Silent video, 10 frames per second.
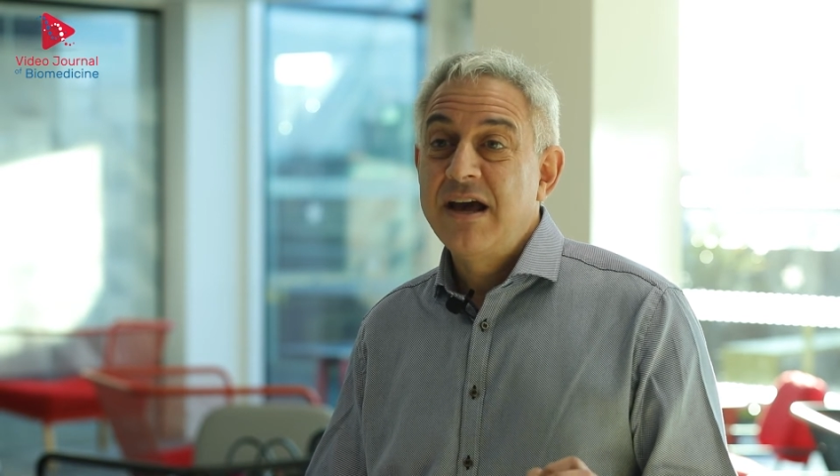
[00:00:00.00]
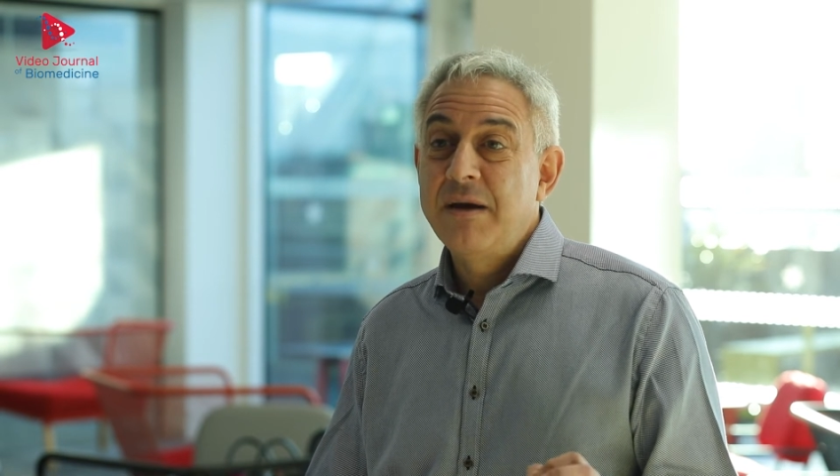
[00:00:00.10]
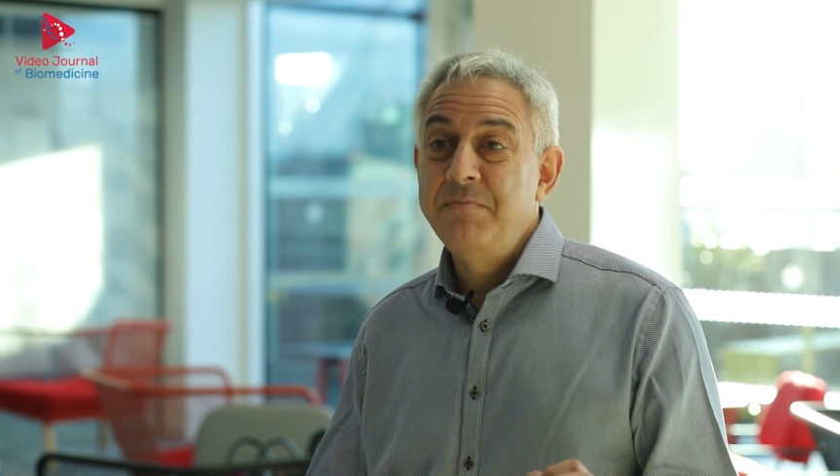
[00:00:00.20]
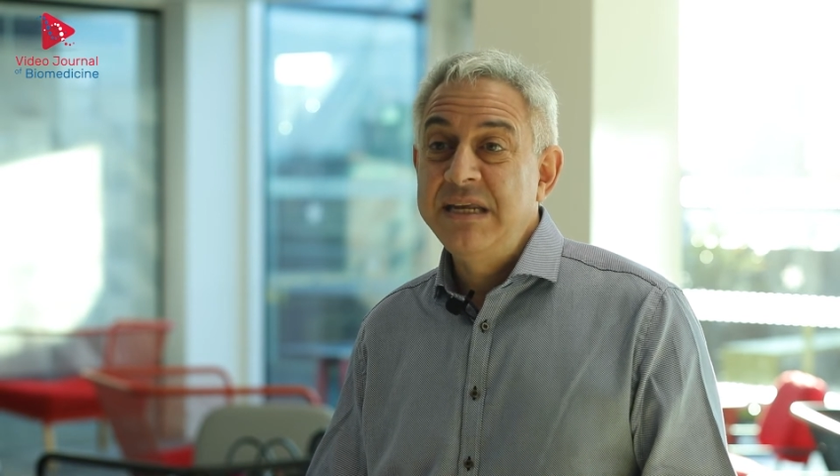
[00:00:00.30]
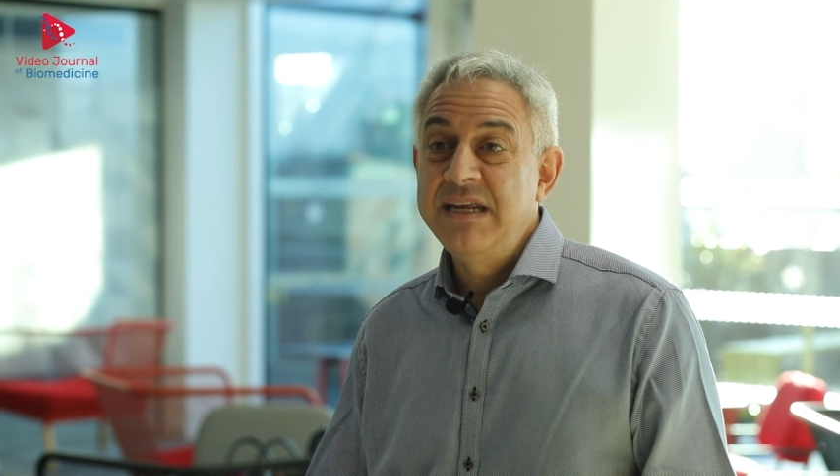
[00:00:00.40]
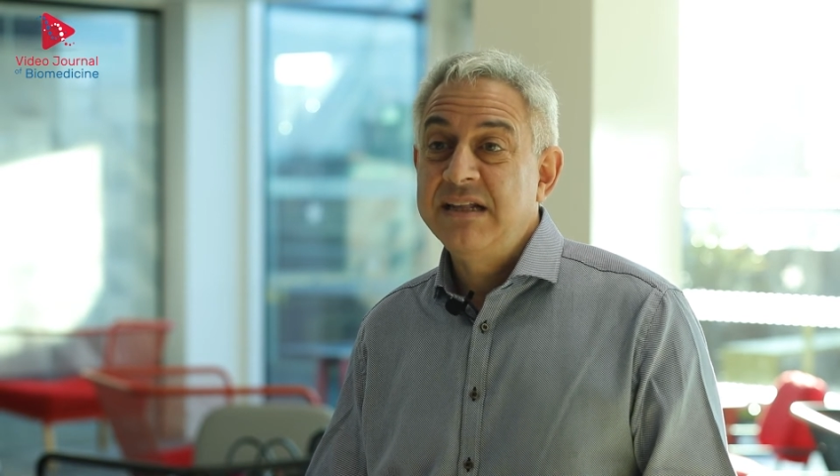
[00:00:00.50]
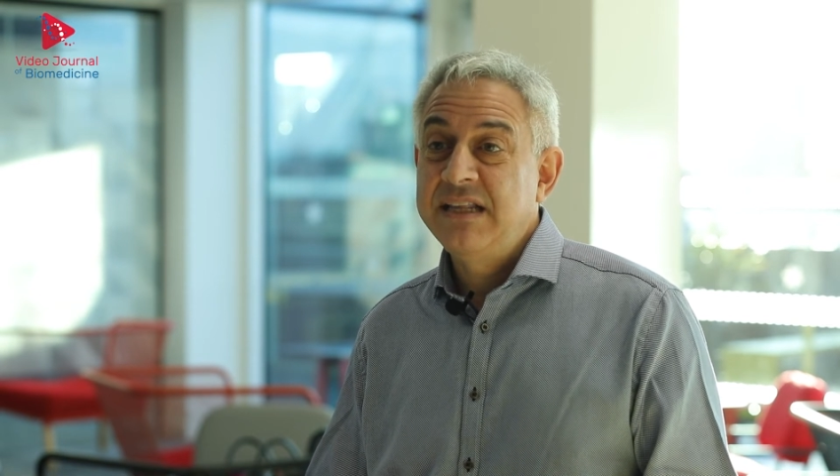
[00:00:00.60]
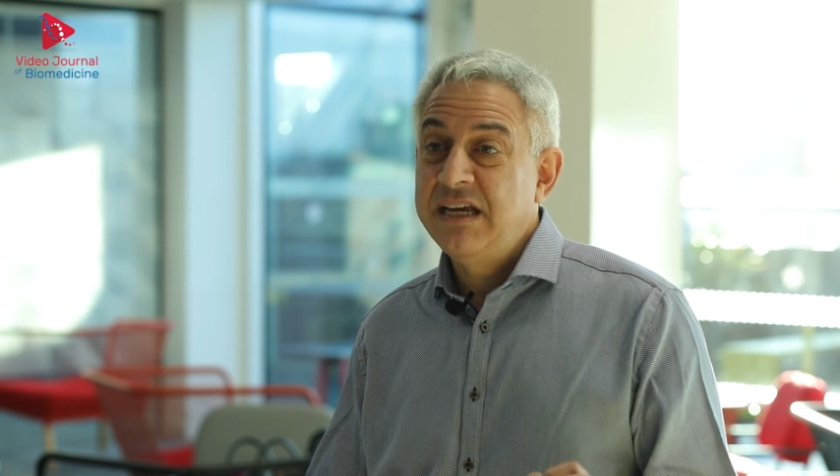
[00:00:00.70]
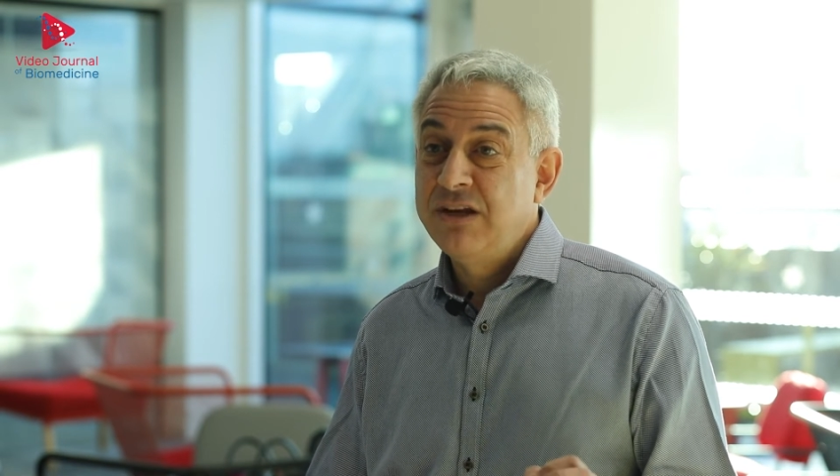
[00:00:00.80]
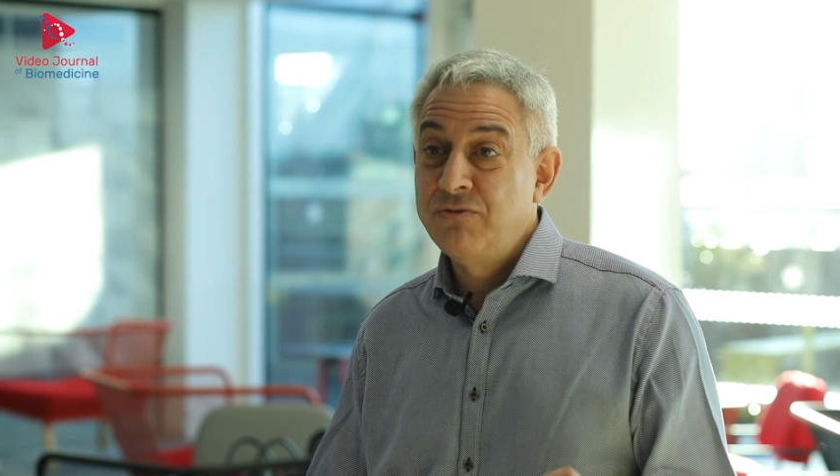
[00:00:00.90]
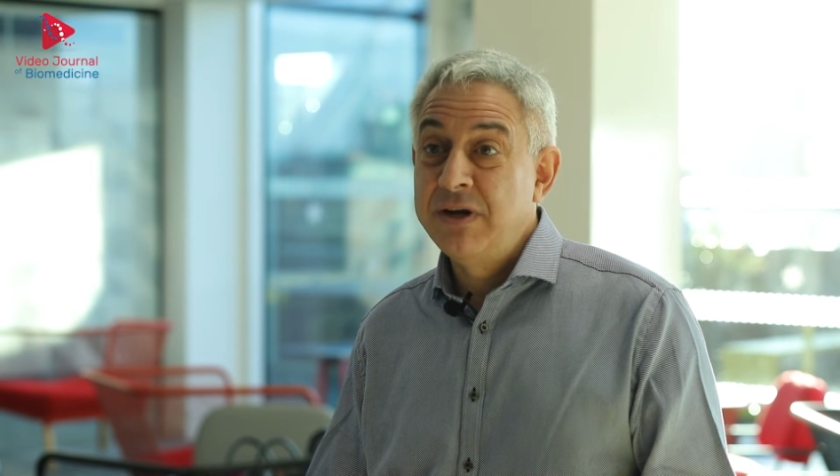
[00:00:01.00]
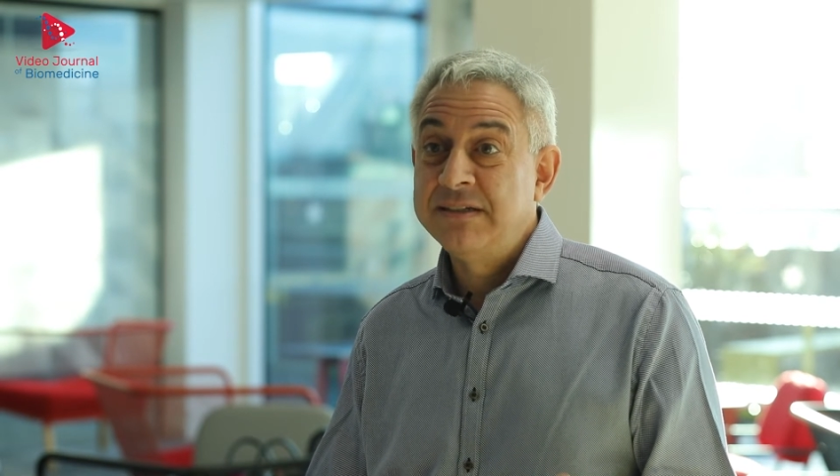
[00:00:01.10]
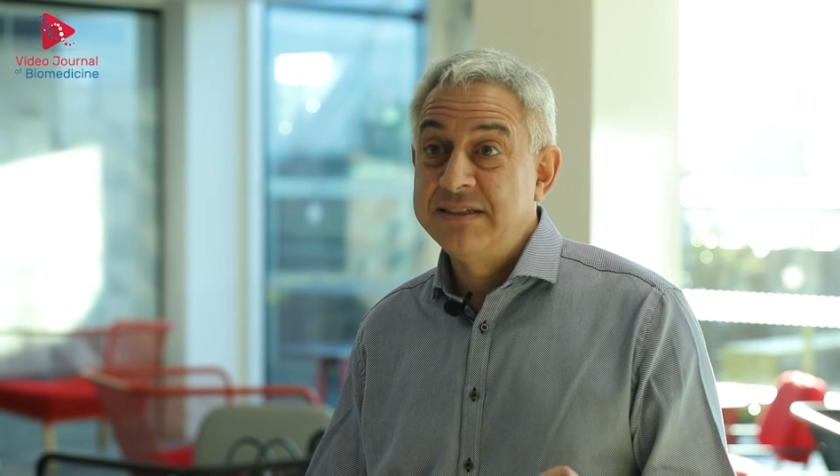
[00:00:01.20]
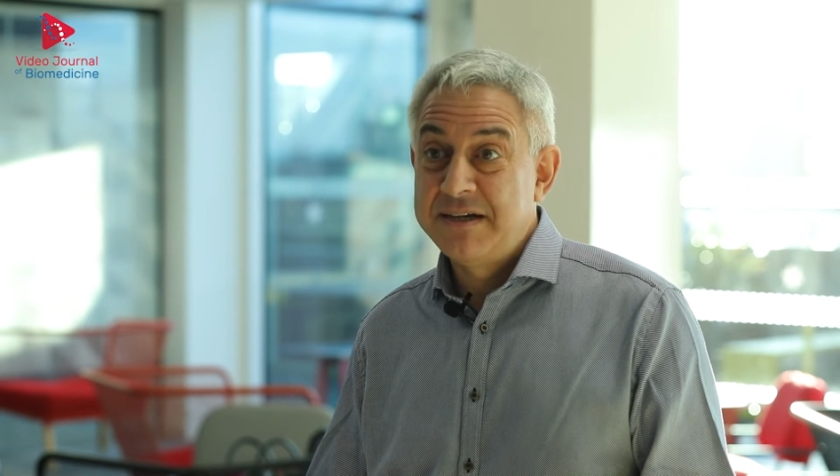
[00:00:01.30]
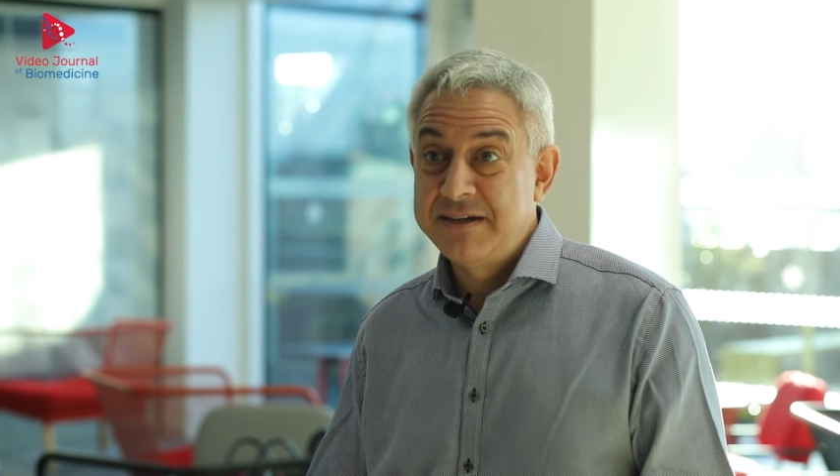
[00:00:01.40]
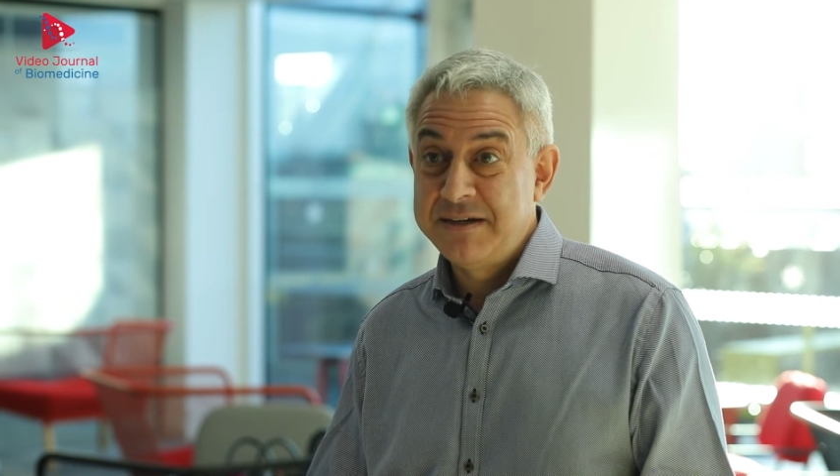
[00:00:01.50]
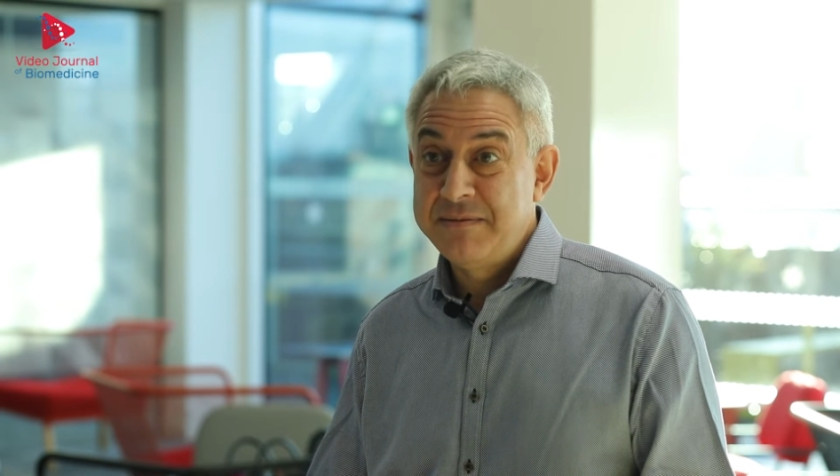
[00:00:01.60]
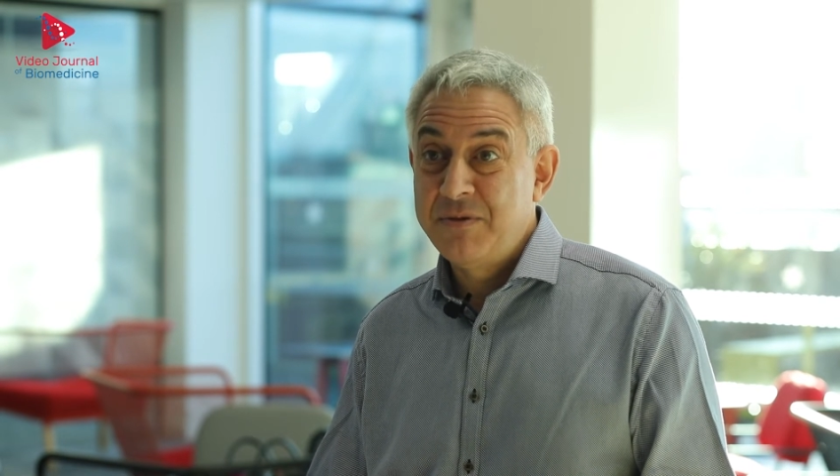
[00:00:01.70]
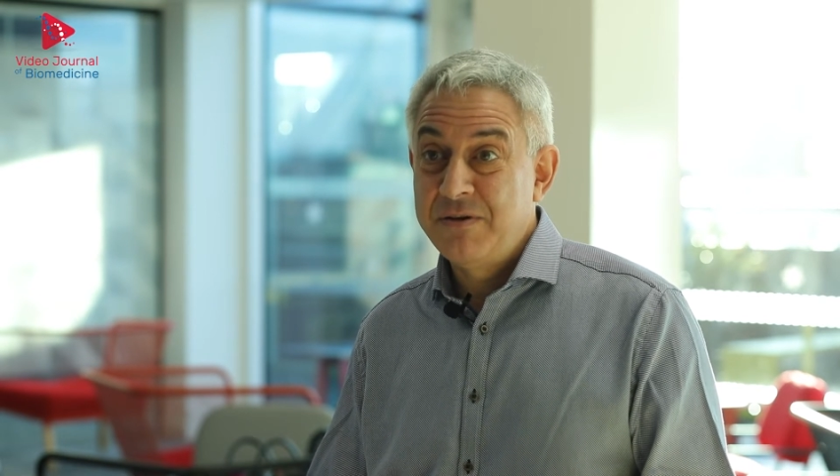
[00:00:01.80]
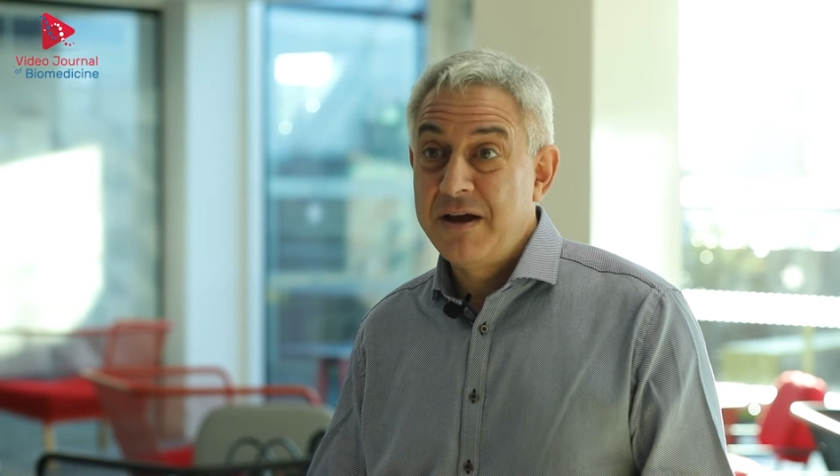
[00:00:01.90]
immediately in real
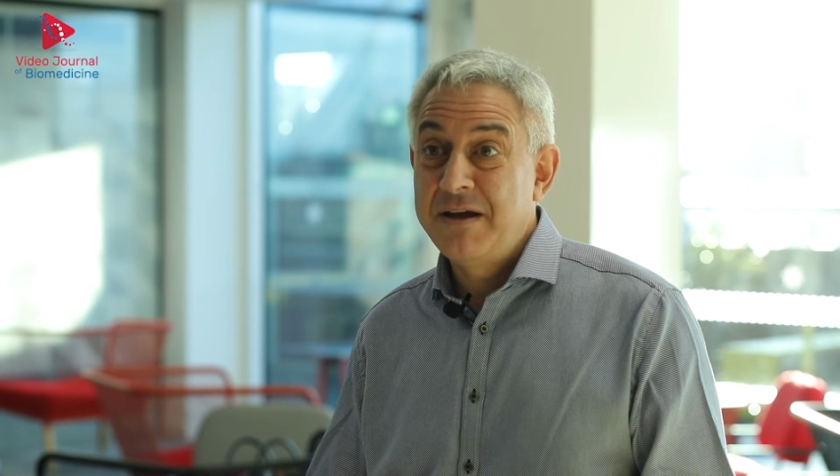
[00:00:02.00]
time